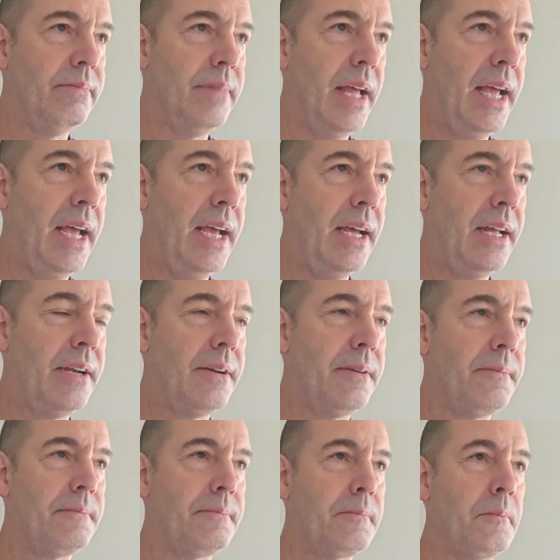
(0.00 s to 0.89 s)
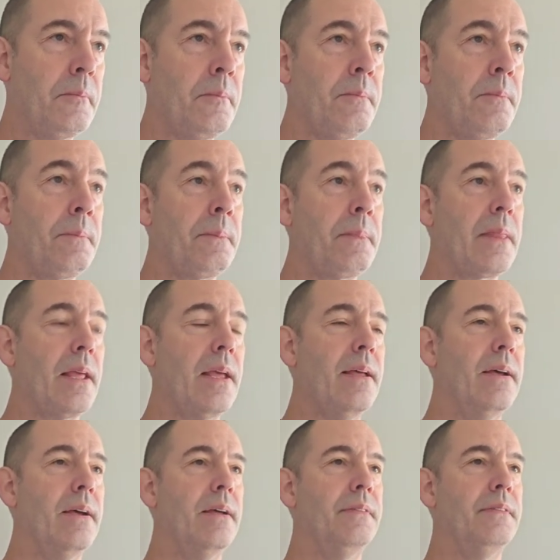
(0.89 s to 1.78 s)
And
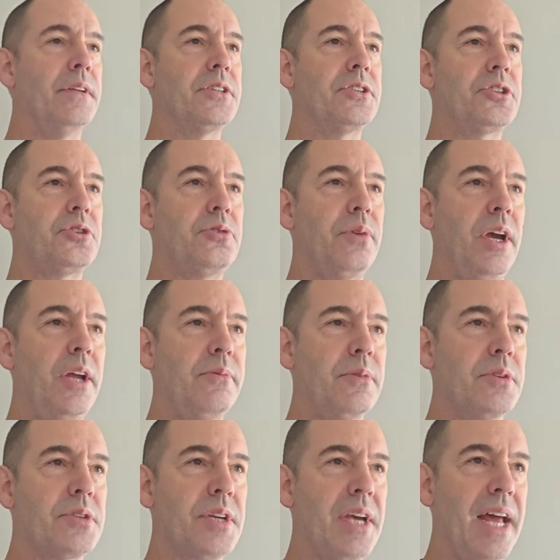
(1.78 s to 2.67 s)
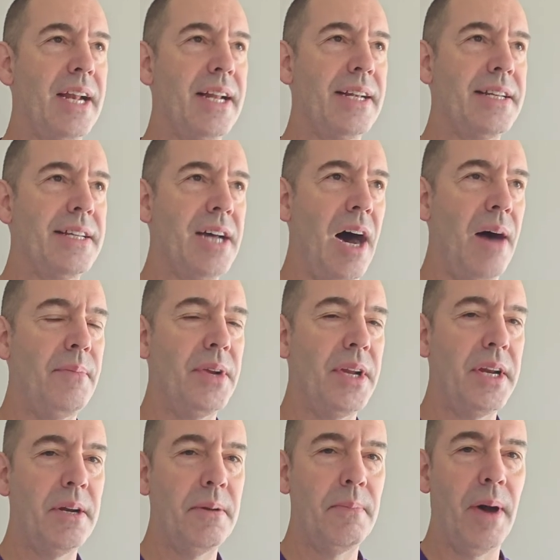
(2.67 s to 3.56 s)
this trade was kind of
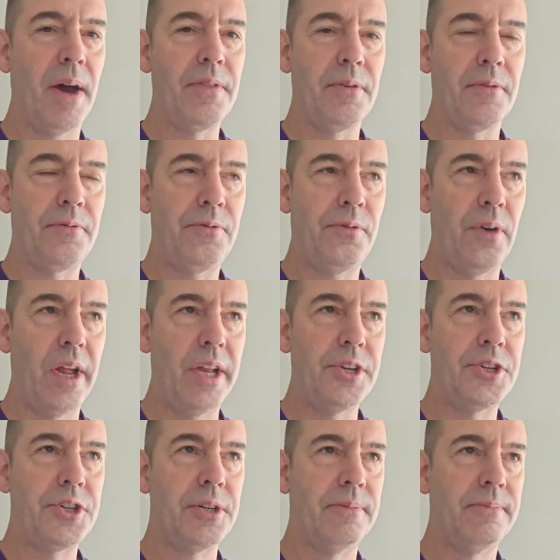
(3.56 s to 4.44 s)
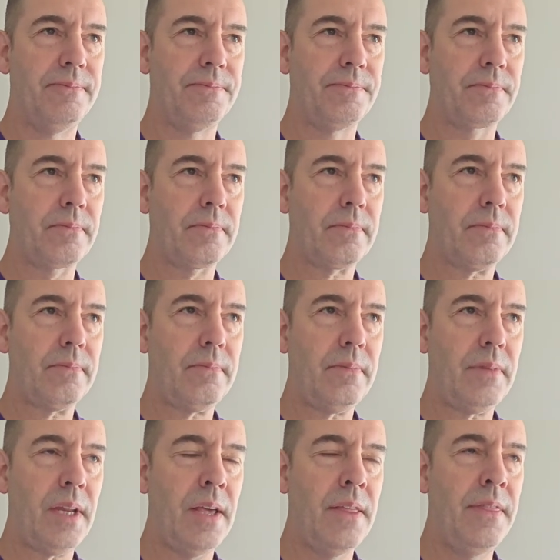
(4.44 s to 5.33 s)
dominated by the French.
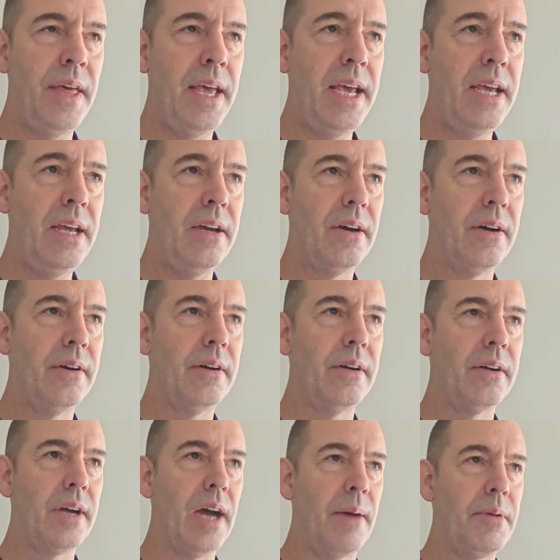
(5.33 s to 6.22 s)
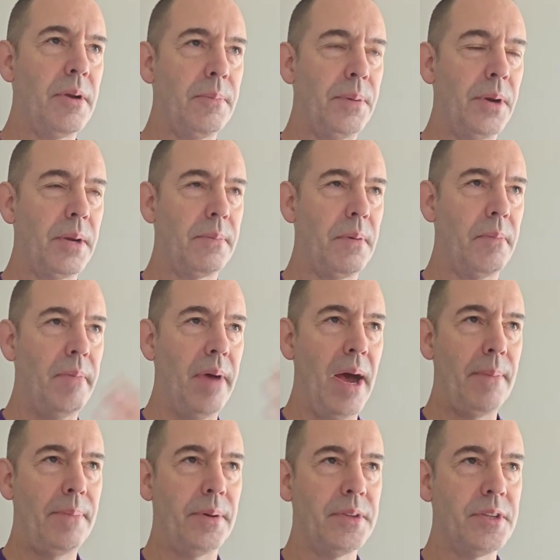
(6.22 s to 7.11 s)
I'm going to put up a
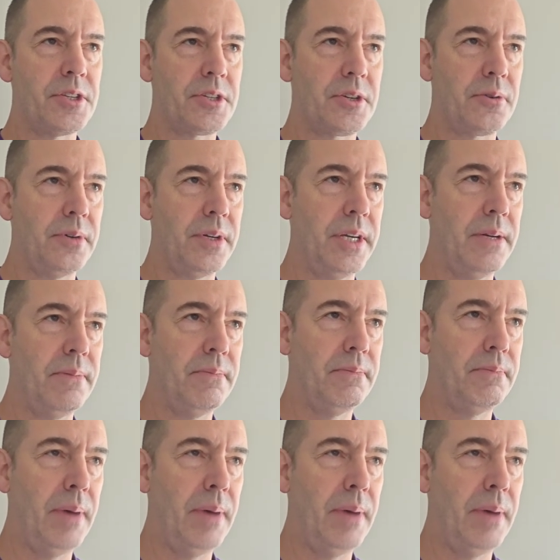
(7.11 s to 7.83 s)
map on the screen.